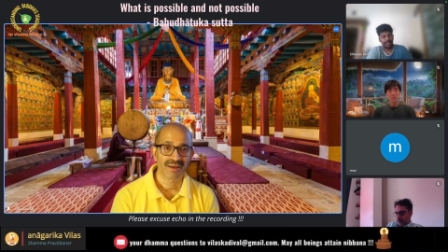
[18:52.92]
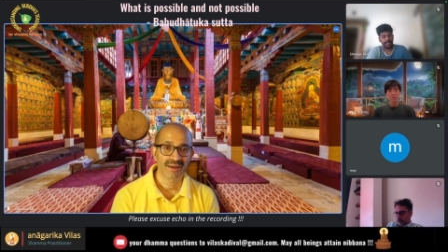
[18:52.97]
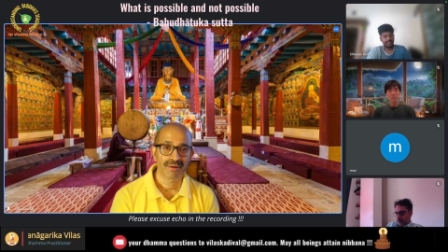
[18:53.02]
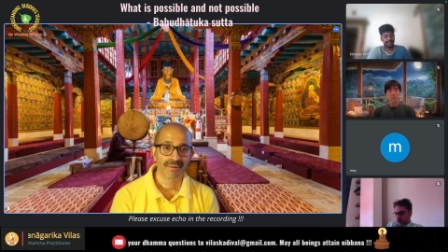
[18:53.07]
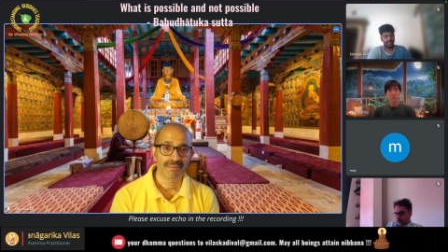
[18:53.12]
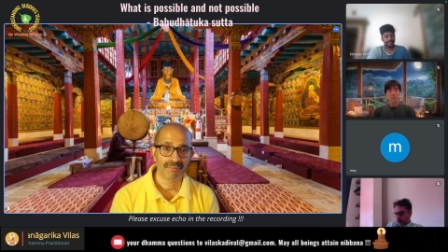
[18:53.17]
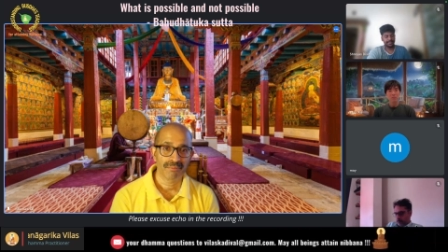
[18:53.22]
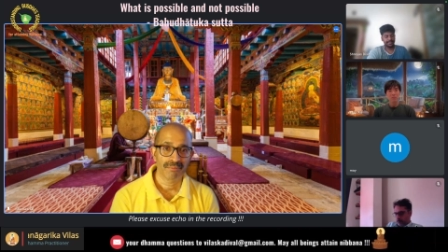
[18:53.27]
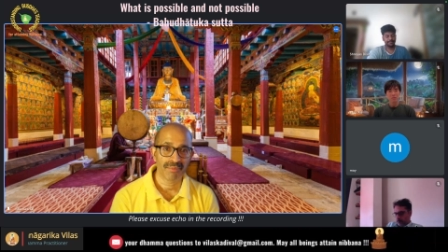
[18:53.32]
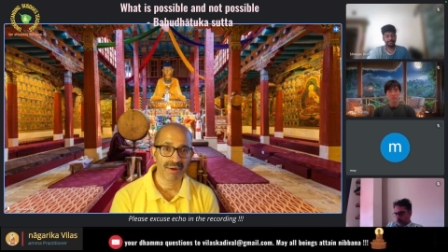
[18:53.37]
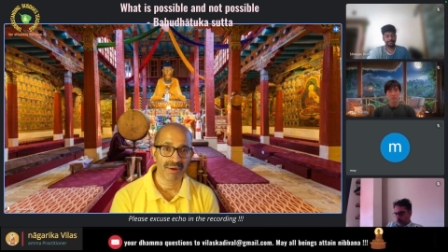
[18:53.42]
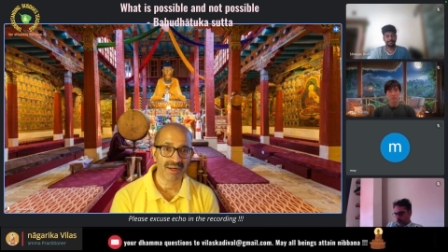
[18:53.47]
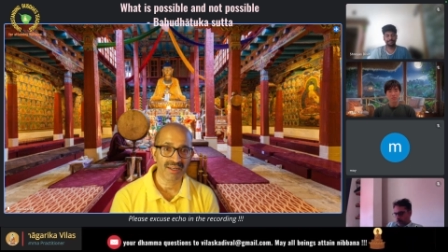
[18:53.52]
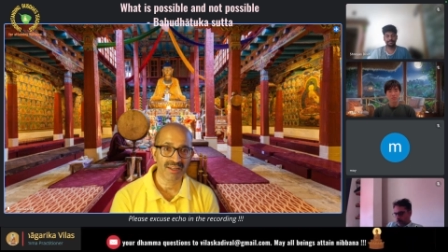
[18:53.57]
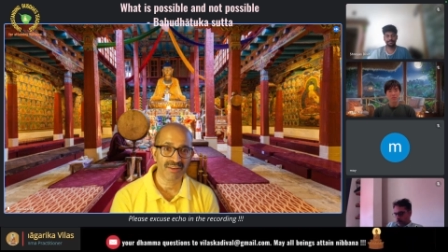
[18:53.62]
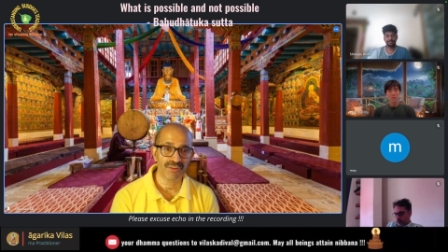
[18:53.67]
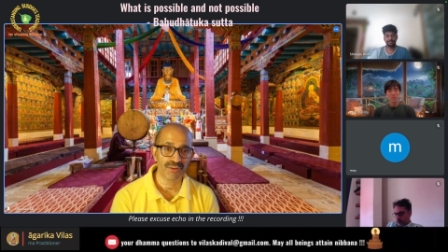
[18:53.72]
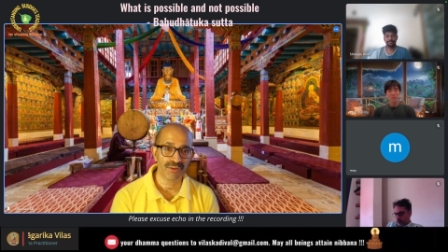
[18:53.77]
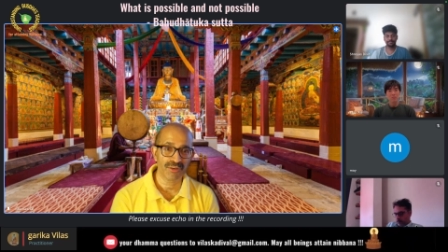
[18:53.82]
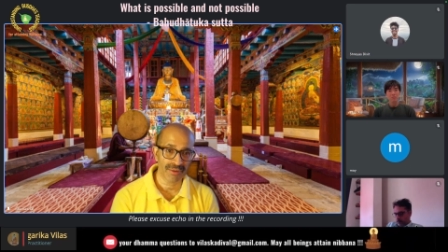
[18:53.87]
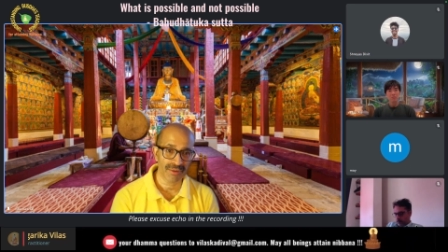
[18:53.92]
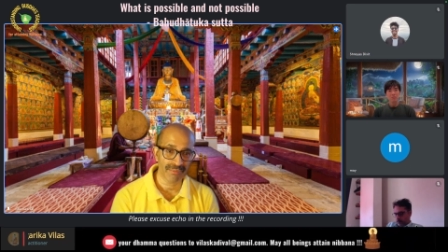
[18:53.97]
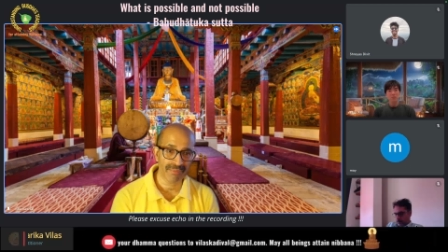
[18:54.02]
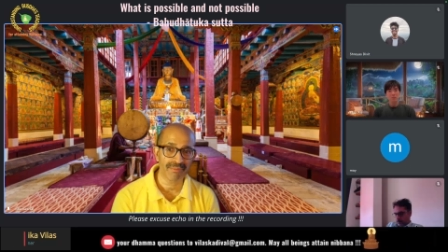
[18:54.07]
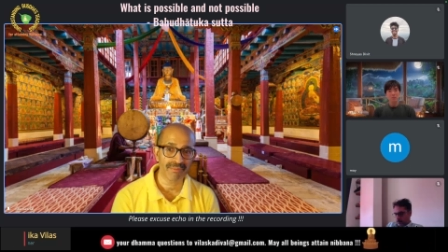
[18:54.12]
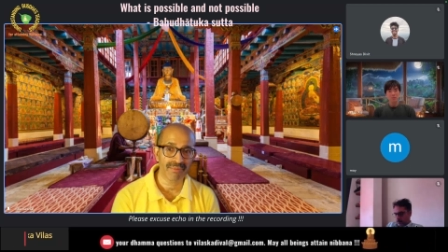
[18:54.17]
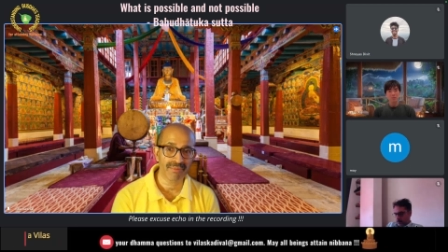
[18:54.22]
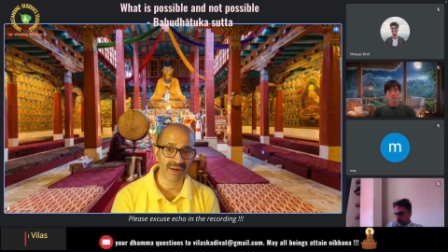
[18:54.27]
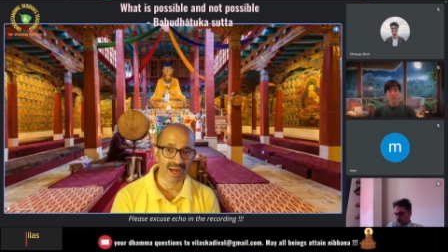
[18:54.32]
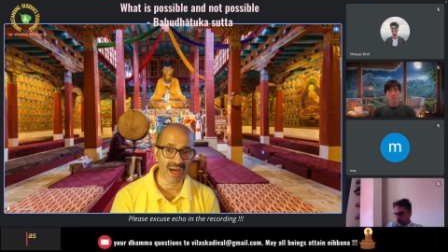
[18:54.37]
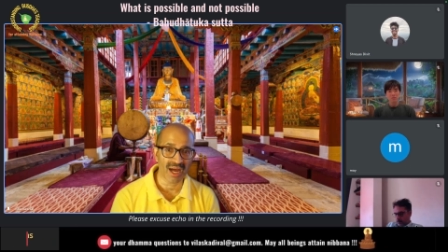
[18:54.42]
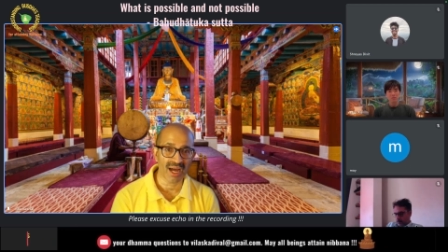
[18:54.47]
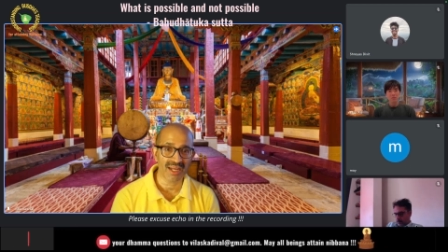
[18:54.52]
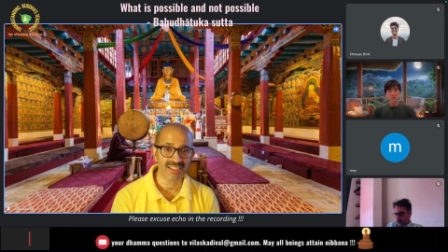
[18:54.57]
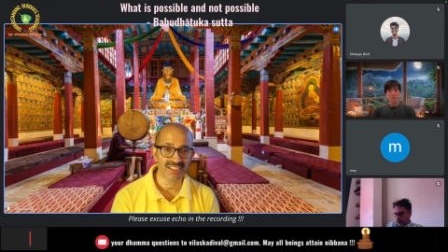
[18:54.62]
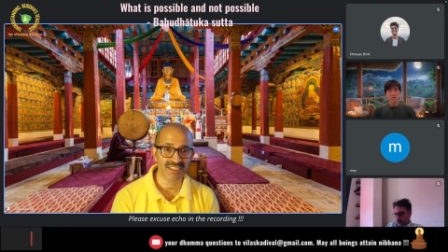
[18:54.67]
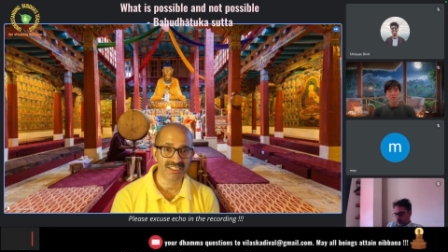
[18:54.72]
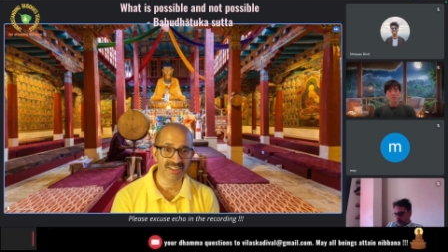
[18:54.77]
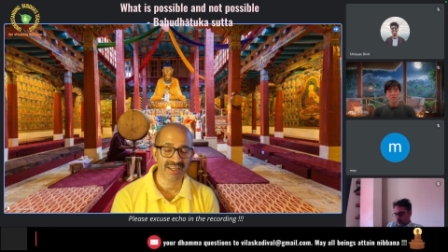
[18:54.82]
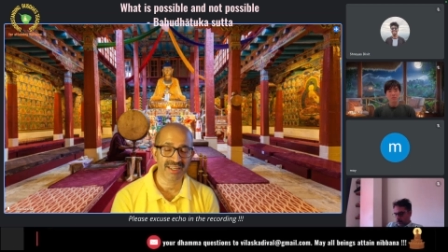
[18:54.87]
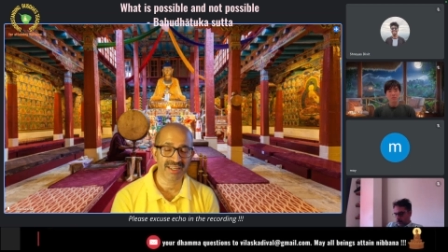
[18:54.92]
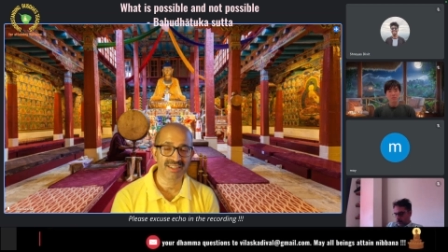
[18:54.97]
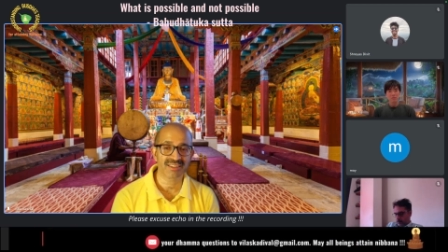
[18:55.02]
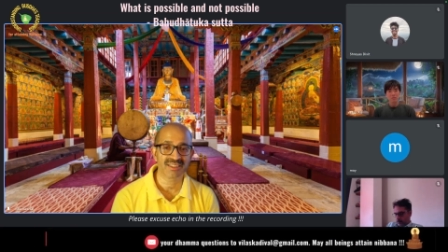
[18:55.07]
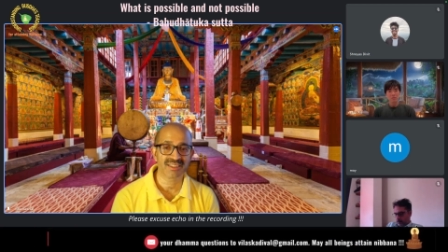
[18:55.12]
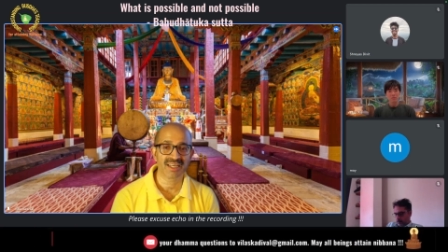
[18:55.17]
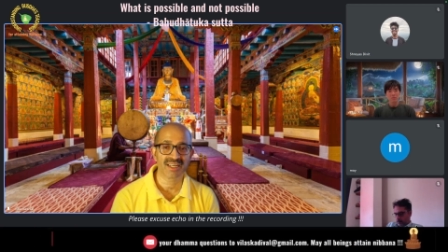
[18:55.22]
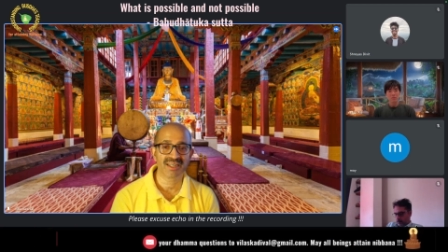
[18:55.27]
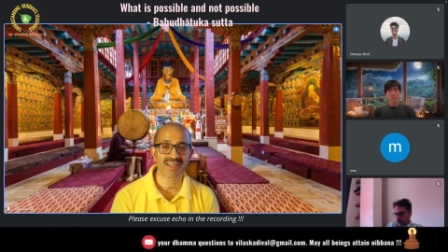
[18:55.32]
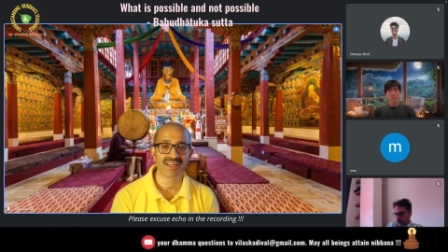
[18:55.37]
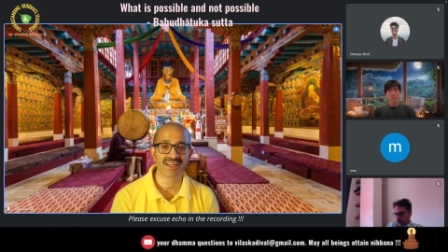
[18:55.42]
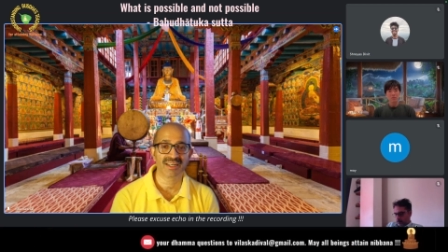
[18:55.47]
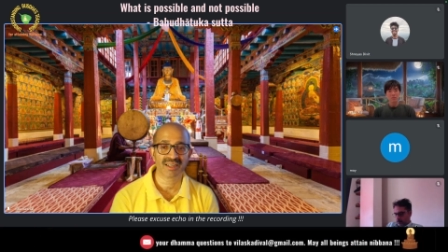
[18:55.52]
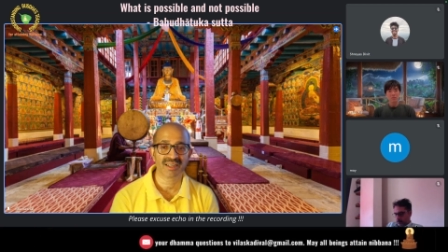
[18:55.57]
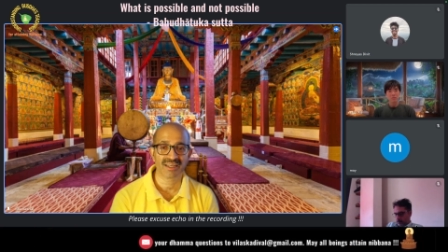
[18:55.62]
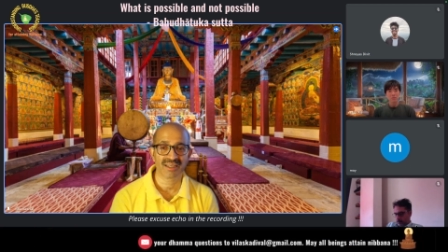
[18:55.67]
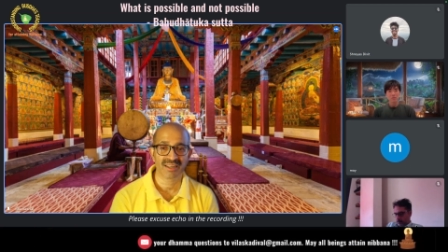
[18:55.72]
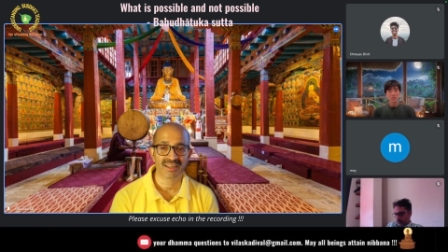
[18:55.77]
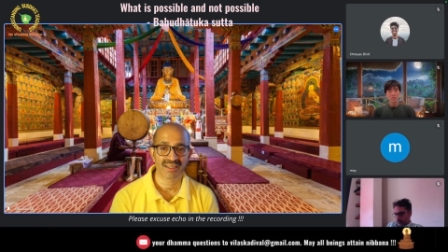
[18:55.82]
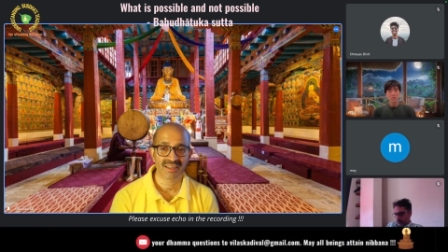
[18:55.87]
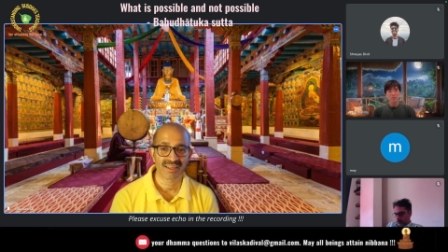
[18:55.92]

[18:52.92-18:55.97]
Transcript: But if you remember, I, Shreyas and